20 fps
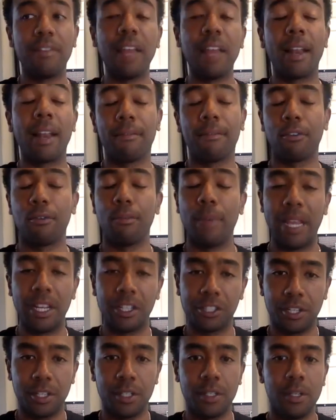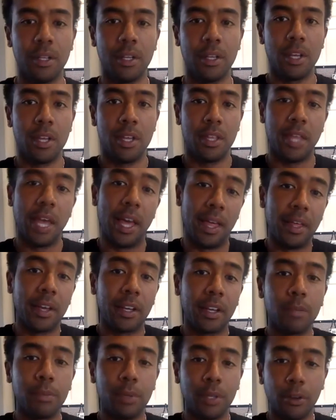that information, that
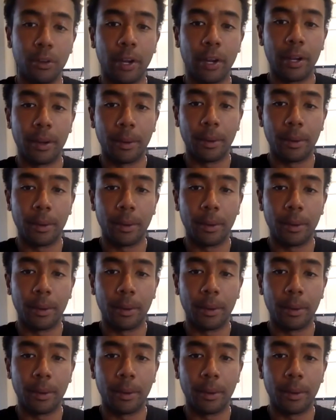could be great.